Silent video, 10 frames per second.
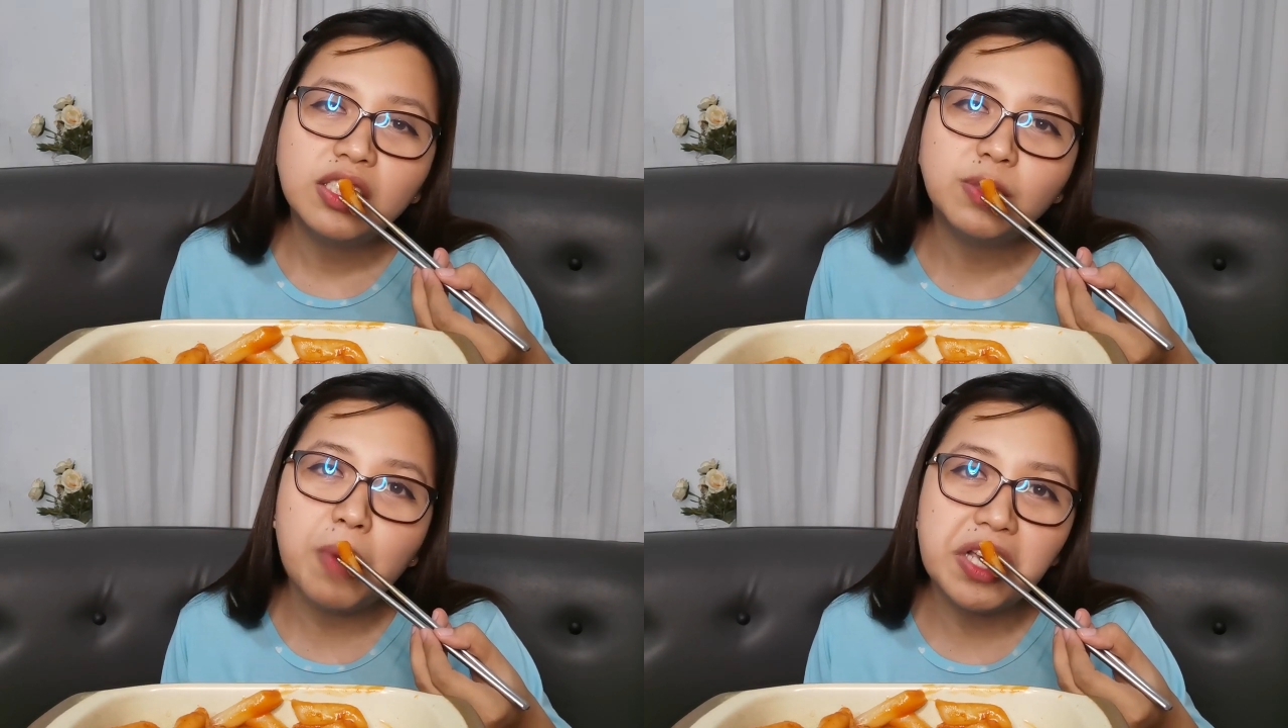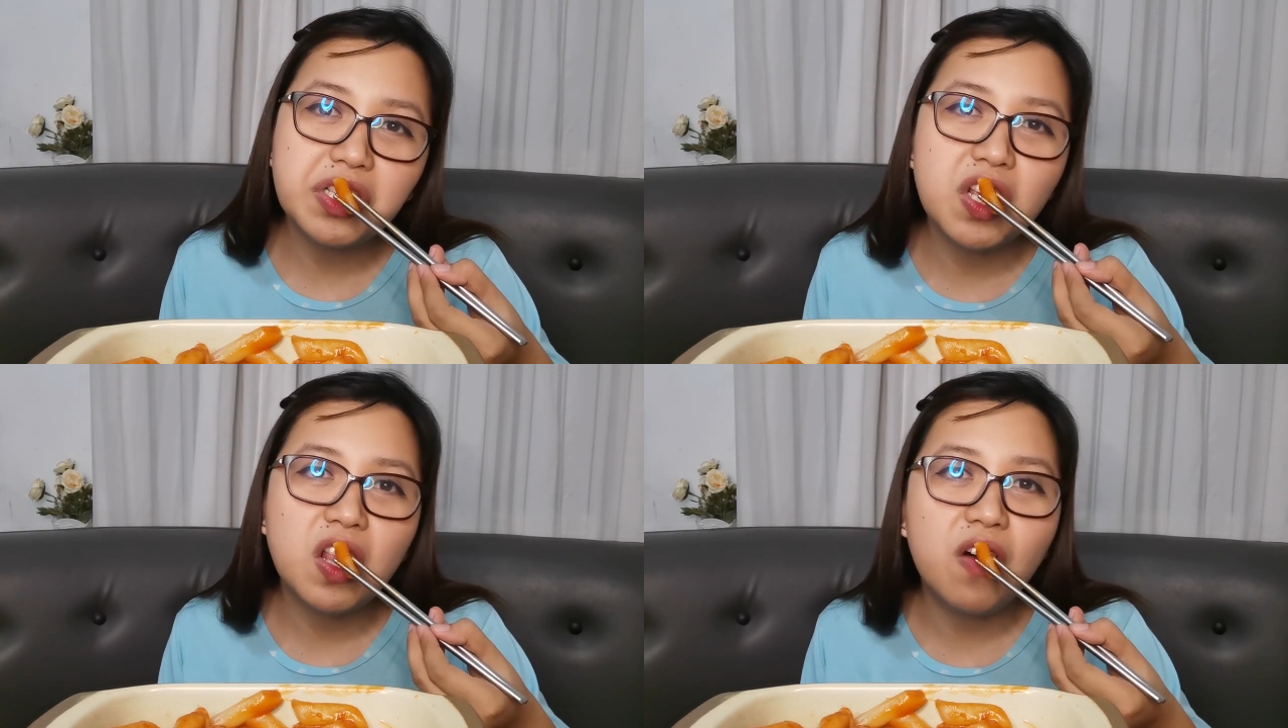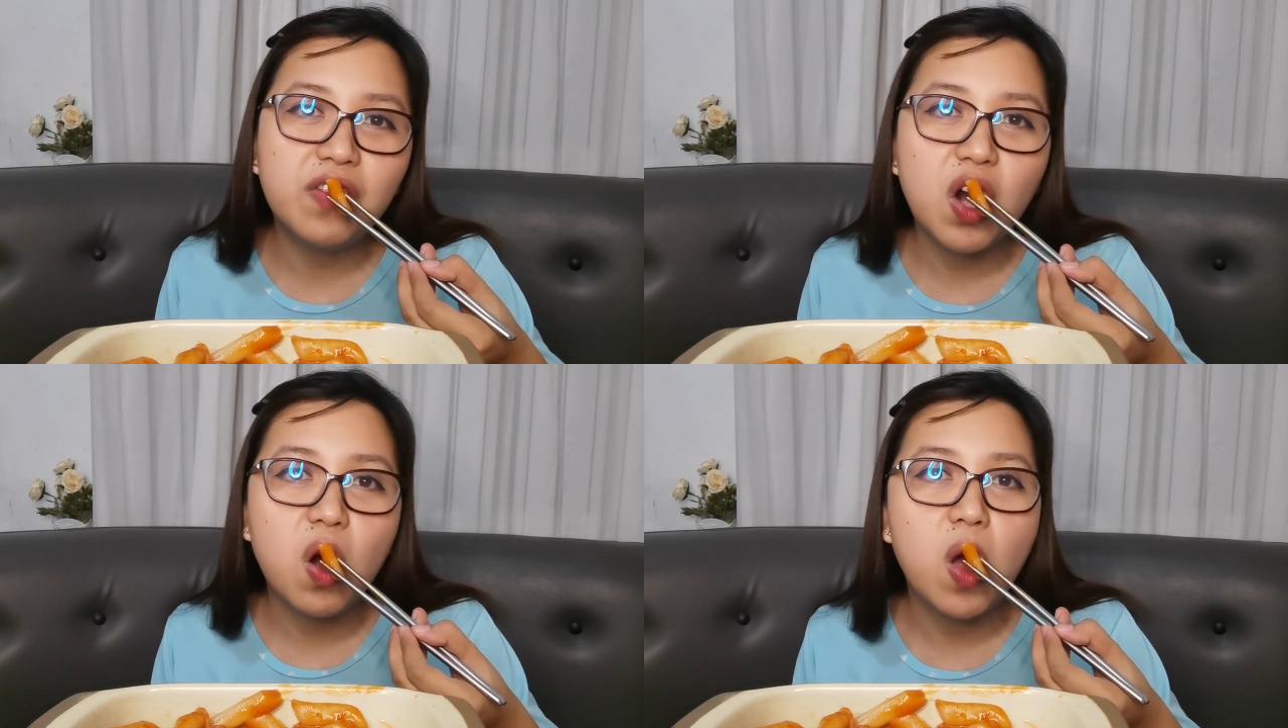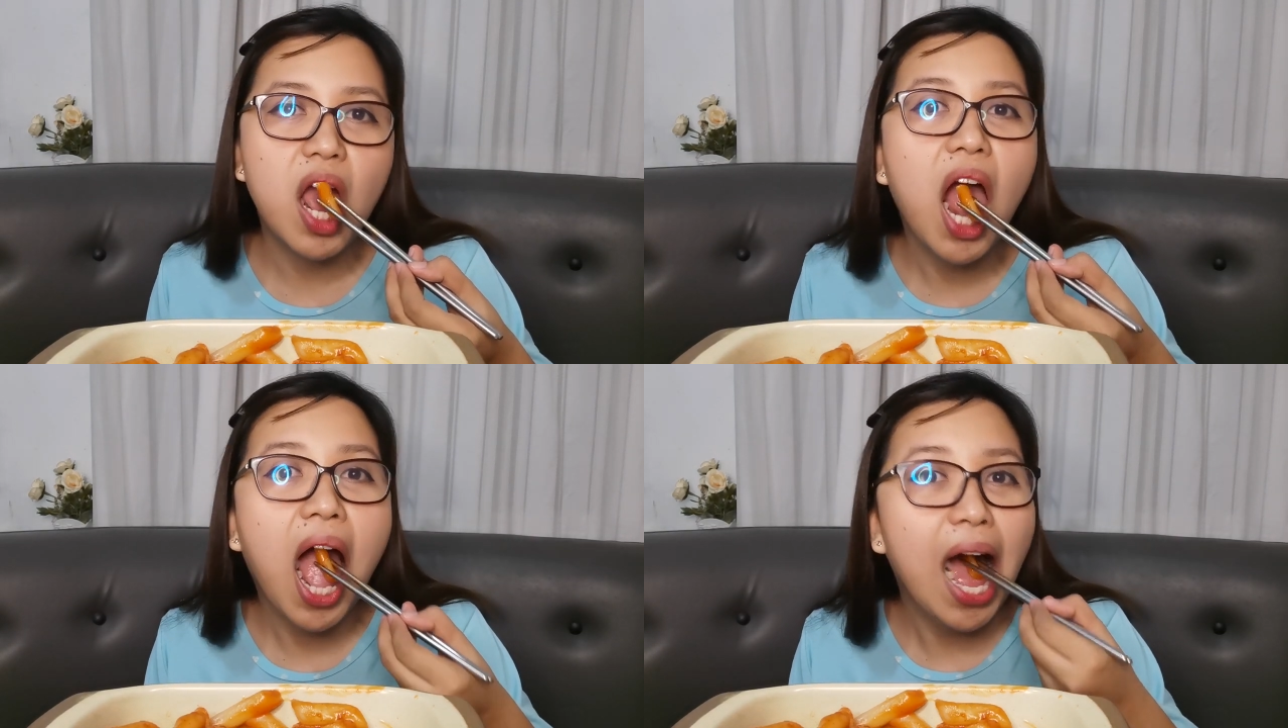Spicy lover ako.
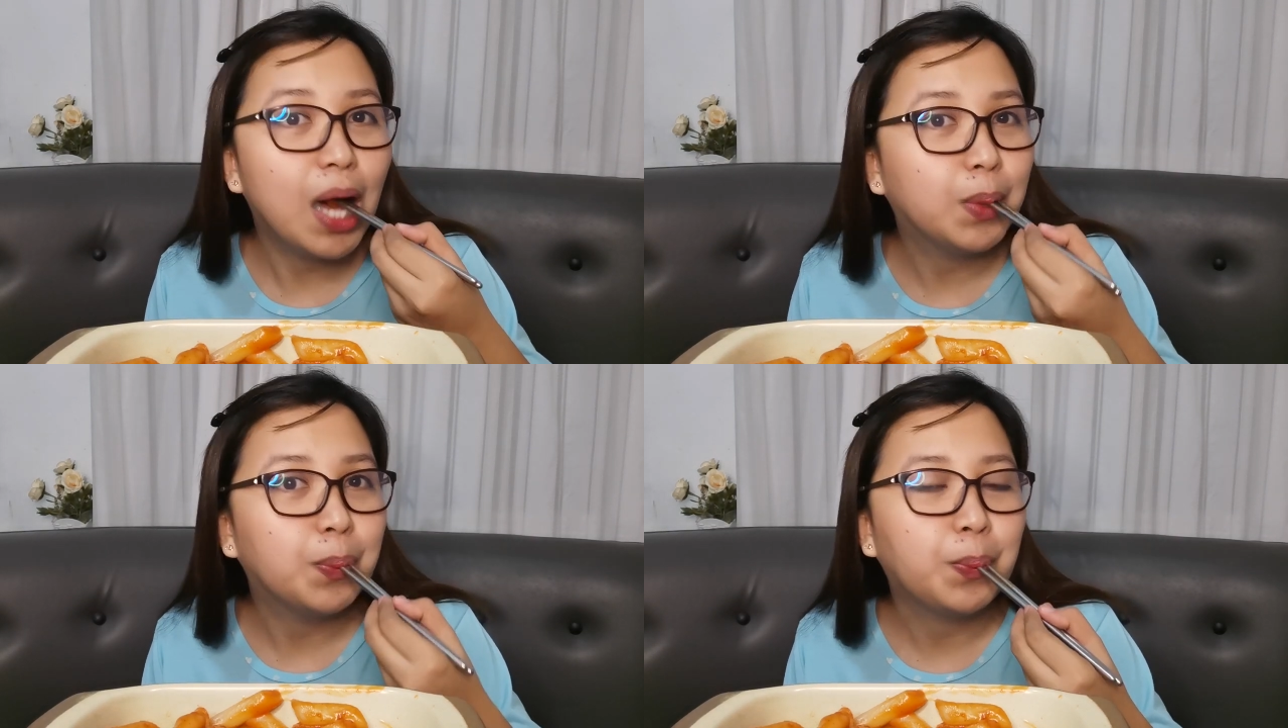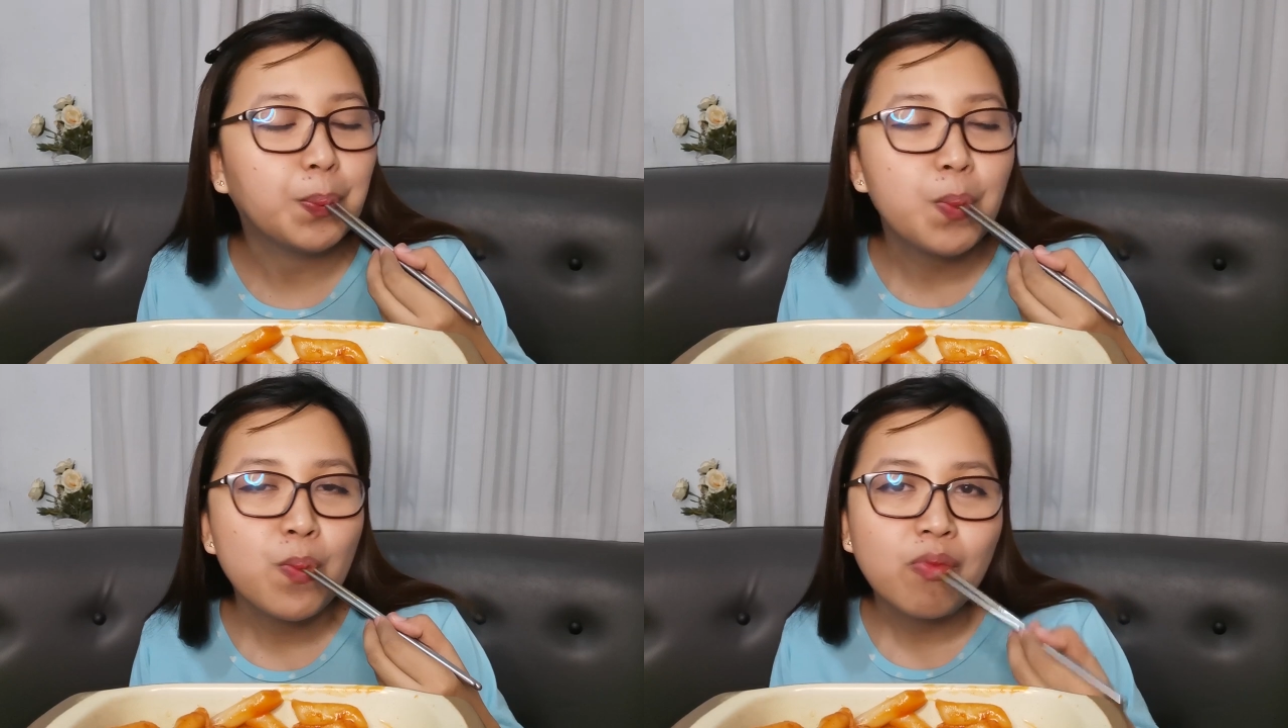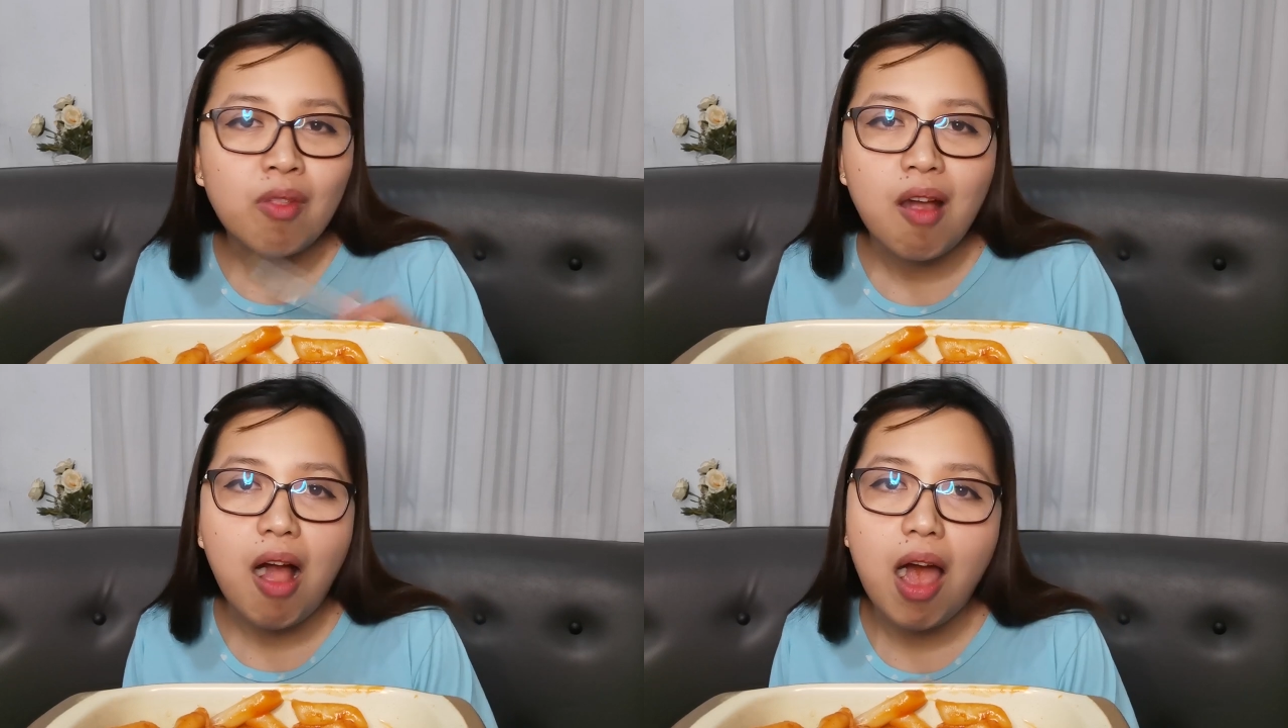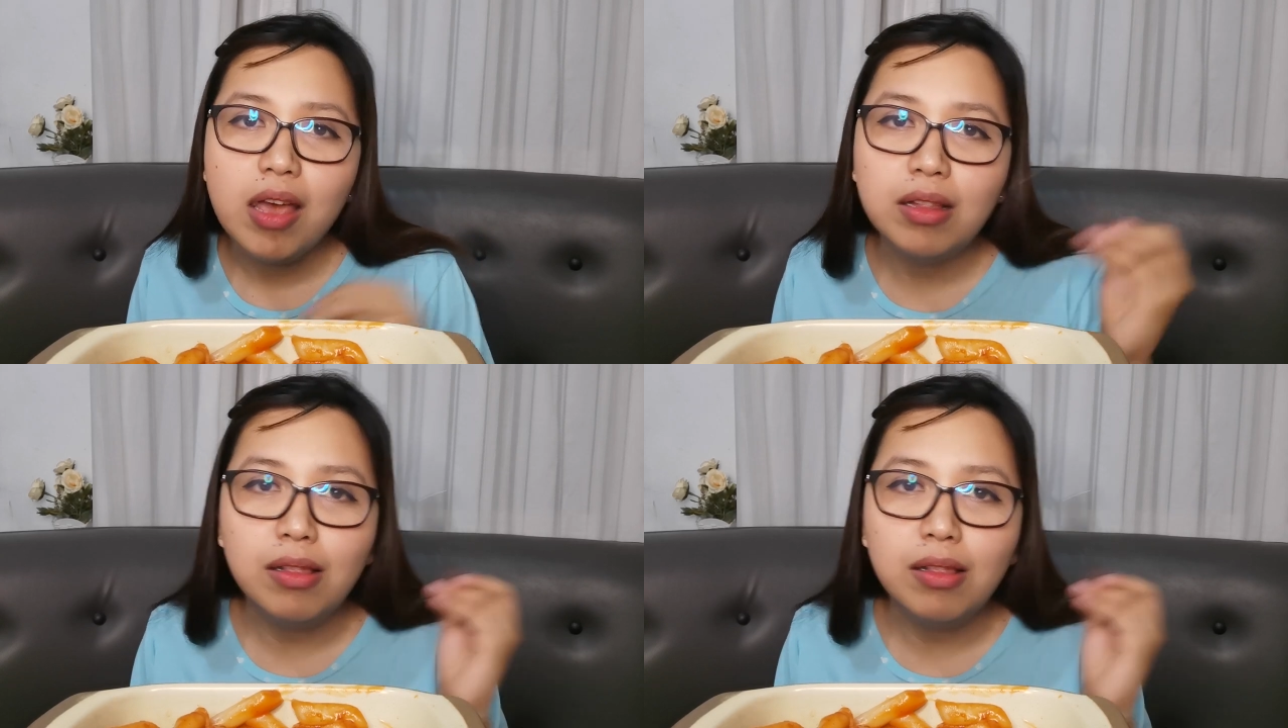I